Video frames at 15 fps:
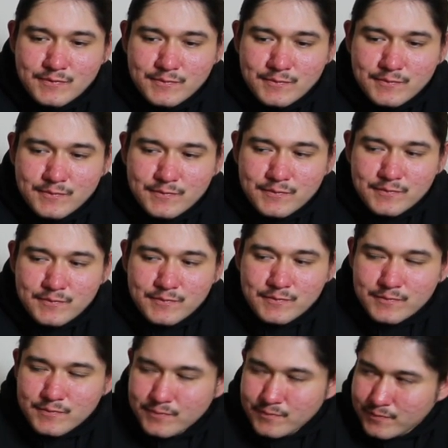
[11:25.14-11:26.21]

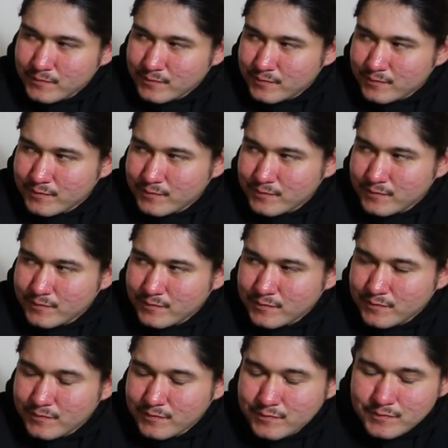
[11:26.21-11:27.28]

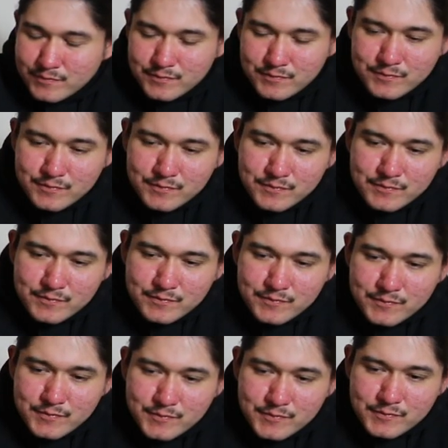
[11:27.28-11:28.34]

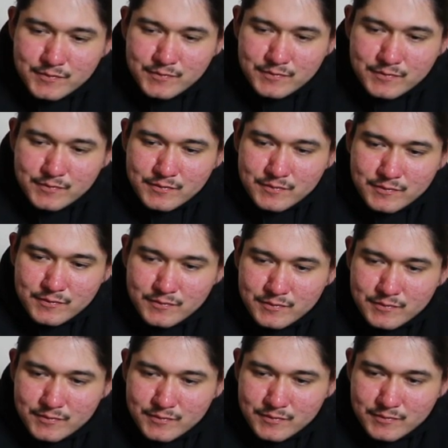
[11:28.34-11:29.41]

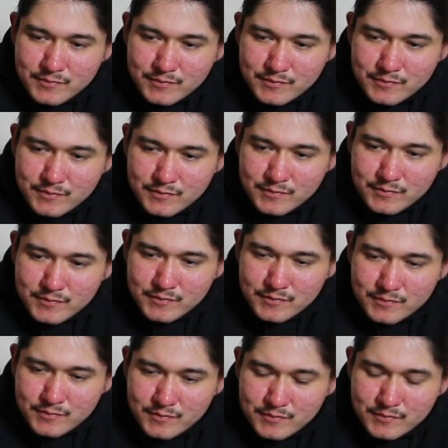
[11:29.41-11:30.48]

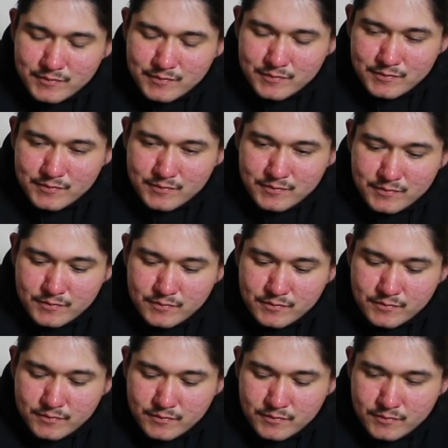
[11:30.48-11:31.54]

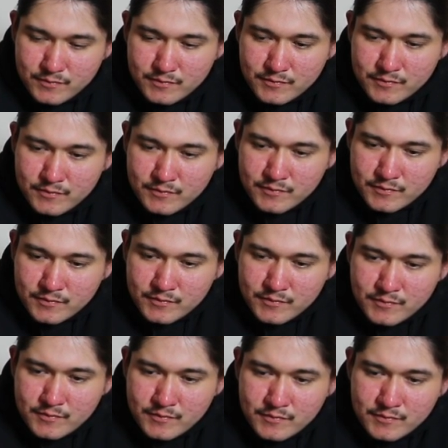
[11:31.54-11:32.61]

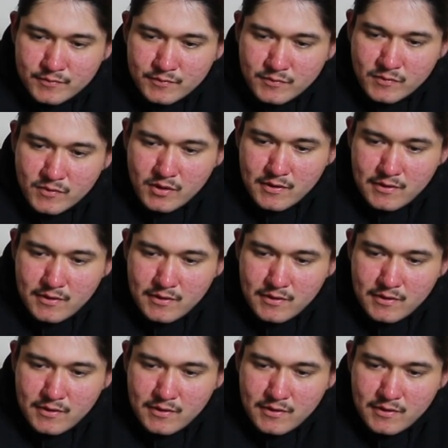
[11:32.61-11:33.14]
(silent)